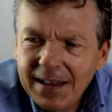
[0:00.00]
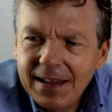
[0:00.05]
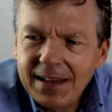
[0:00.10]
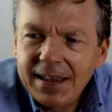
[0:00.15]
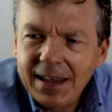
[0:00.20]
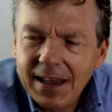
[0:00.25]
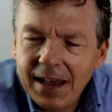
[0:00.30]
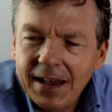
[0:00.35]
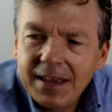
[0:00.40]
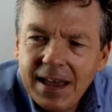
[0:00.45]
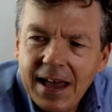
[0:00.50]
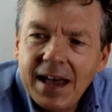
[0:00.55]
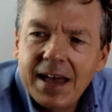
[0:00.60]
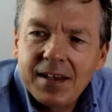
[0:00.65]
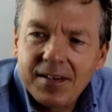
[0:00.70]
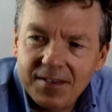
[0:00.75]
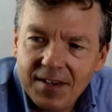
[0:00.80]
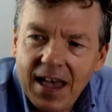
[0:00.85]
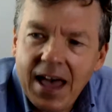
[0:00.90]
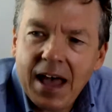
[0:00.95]
Yeah,
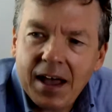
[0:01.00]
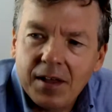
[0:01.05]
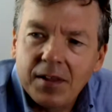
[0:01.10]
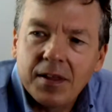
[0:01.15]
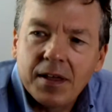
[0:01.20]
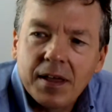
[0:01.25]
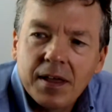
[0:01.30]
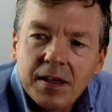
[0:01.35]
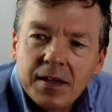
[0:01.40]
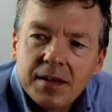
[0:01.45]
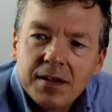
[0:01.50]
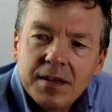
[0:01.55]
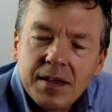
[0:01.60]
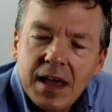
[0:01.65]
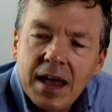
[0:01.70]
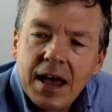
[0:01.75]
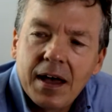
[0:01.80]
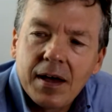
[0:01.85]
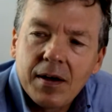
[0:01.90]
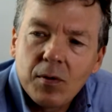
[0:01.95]
exactly.
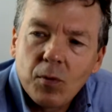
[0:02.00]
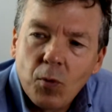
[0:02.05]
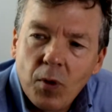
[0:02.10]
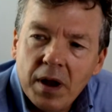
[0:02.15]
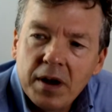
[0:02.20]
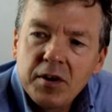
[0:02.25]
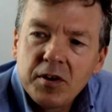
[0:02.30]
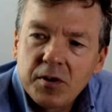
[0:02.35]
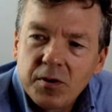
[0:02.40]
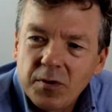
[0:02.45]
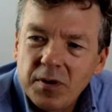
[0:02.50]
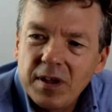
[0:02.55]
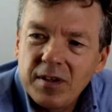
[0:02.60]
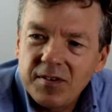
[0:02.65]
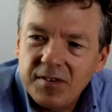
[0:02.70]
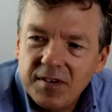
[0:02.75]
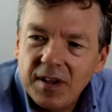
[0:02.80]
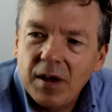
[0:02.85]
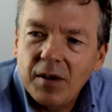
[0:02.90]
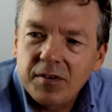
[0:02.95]
Yeah, 1 degree
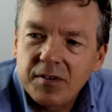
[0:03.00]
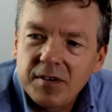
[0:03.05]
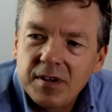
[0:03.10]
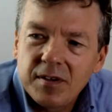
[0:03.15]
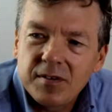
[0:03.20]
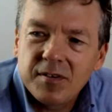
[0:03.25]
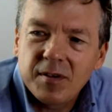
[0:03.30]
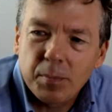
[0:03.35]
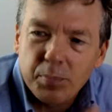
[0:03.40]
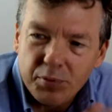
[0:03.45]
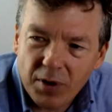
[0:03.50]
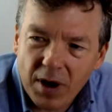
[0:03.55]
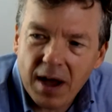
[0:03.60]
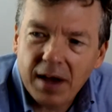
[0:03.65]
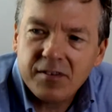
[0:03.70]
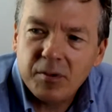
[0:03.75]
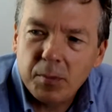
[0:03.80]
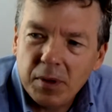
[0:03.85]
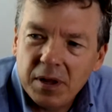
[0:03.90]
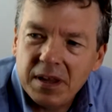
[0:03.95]
Celsius
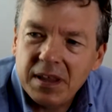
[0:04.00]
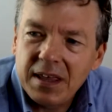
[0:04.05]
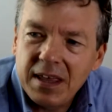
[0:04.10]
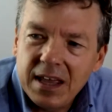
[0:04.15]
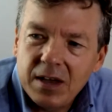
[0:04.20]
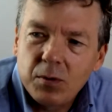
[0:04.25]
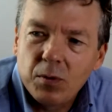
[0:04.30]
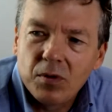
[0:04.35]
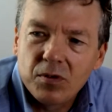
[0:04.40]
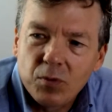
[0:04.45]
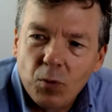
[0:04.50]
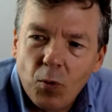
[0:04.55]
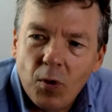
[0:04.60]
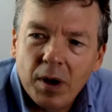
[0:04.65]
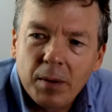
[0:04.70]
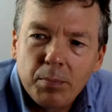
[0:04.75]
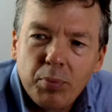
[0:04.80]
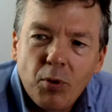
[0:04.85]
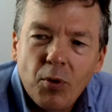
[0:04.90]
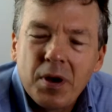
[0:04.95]
approximately equals
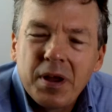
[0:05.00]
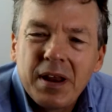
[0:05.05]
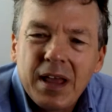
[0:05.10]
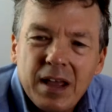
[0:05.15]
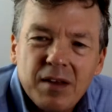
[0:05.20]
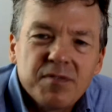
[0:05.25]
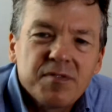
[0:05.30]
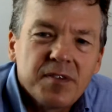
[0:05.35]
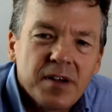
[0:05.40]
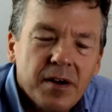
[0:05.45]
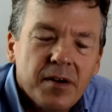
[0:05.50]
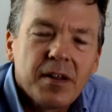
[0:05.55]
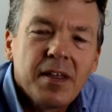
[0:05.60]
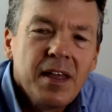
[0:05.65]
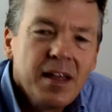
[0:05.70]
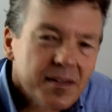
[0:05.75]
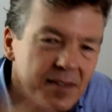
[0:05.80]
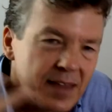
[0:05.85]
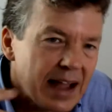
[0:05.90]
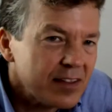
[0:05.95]
1.8
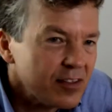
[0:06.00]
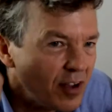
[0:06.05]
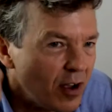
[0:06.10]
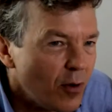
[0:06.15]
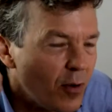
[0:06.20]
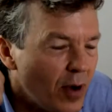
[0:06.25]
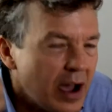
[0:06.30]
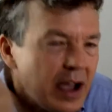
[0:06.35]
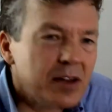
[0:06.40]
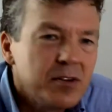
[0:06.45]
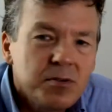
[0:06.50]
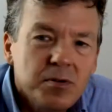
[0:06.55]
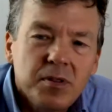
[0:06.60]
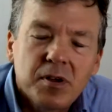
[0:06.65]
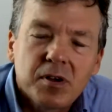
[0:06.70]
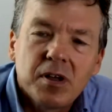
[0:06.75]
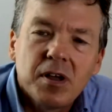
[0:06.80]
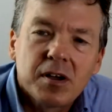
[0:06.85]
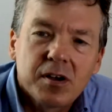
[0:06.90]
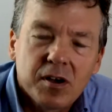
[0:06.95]
Fahrenheit. That's how I do
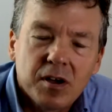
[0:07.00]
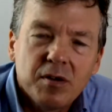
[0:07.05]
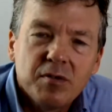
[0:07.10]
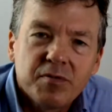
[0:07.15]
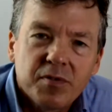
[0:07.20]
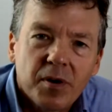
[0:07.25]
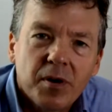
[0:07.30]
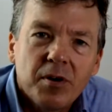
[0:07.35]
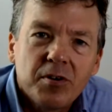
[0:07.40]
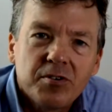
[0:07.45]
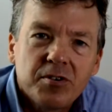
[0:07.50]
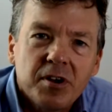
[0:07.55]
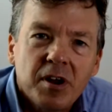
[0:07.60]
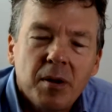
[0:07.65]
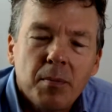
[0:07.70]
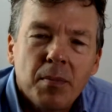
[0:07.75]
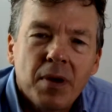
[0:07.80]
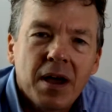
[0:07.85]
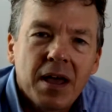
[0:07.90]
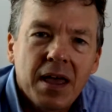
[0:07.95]
the conversion
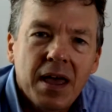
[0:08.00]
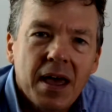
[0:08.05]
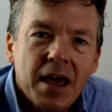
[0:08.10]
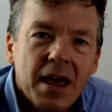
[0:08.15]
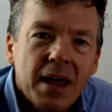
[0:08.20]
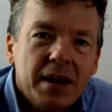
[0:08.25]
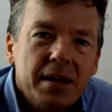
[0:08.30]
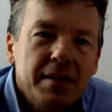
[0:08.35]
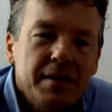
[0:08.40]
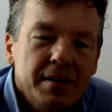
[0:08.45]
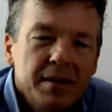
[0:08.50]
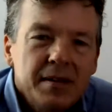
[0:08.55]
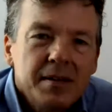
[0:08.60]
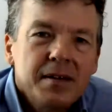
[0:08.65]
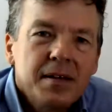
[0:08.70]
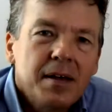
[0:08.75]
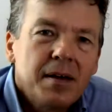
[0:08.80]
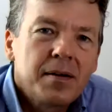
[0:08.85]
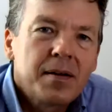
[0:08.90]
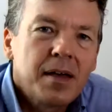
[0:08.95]
in my head.
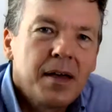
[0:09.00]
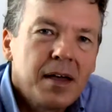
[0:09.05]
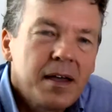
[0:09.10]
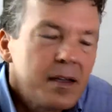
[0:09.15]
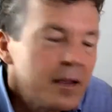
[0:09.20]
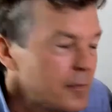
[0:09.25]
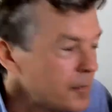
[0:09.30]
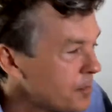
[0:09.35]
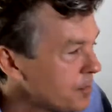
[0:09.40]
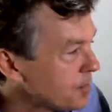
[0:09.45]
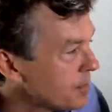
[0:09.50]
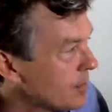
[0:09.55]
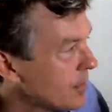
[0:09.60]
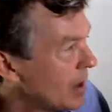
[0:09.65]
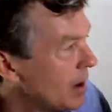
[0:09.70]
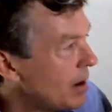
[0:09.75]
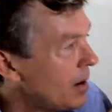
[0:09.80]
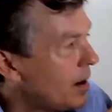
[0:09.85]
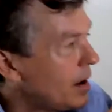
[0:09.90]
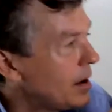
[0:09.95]
Okay,
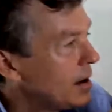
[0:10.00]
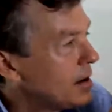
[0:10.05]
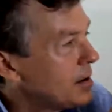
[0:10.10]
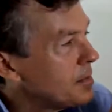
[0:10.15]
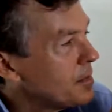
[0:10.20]
all right.